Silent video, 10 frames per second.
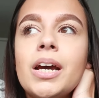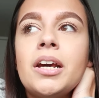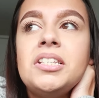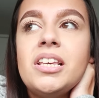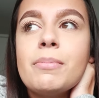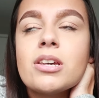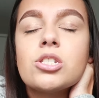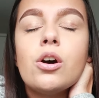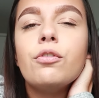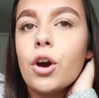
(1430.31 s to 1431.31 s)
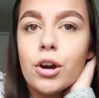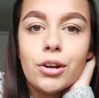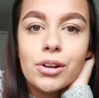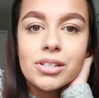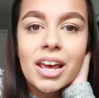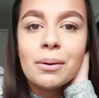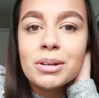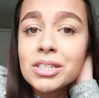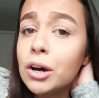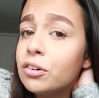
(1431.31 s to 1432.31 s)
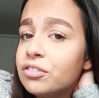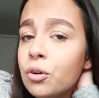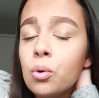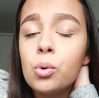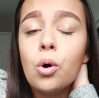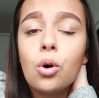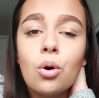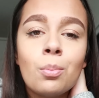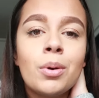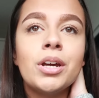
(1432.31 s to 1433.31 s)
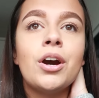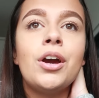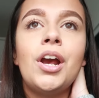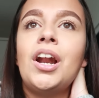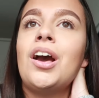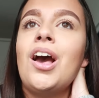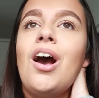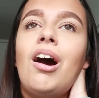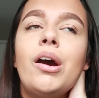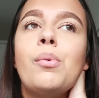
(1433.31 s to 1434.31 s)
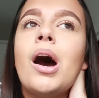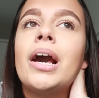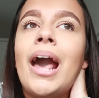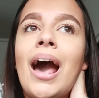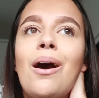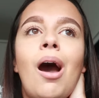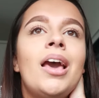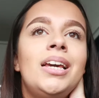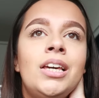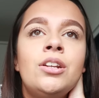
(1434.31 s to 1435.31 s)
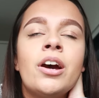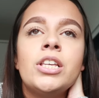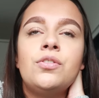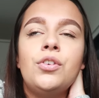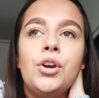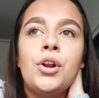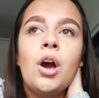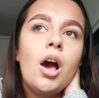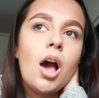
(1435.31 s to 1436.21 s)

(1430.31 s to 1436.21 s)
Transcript: and I see myself go take myself for a walk on my own I work out I eat nice food